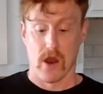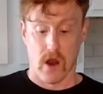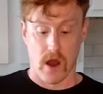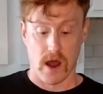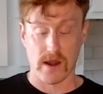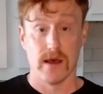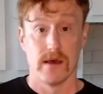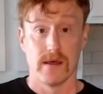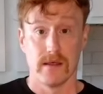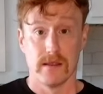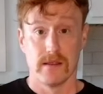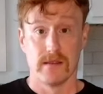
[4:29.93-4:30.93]
on
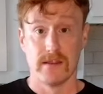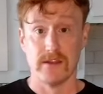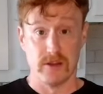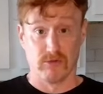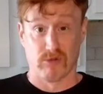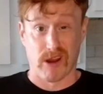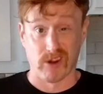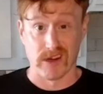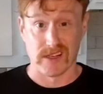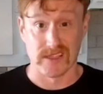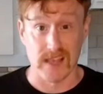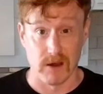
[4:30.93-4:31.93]
the record
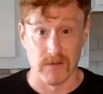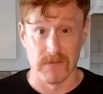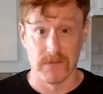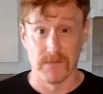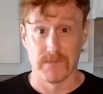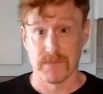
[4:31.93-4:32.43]
itself.